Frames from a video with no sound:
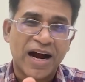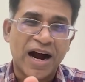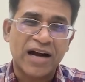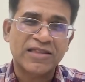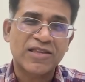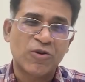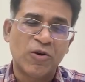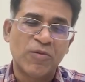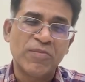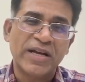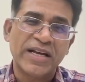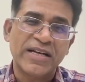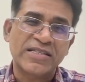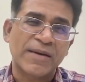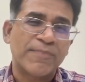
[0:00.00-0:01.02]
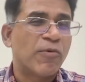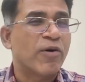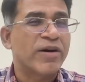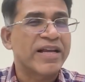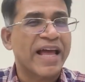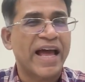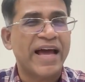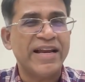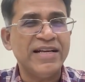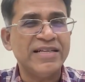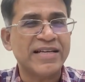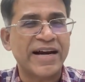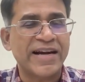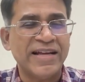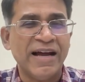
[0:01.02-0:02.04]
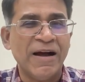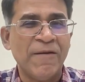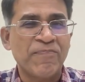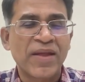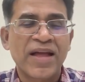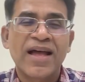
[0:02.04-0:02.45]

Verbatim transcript: Arthur Holmes is supporting Airy's idea.